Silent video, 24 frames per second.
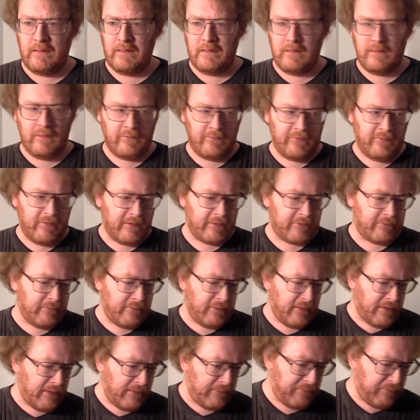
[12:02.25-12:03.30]
this next
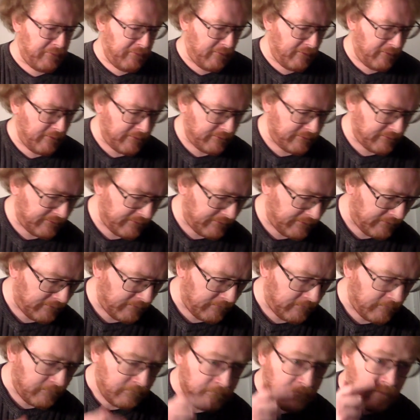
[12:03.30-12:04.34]
one I bought
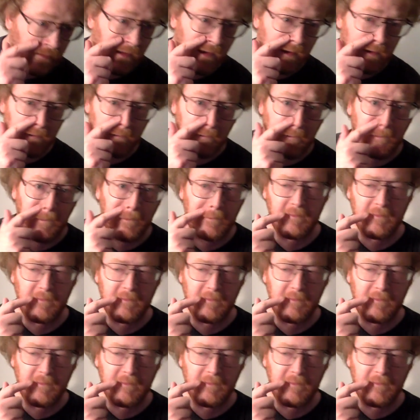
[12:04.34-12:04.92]
I don't know.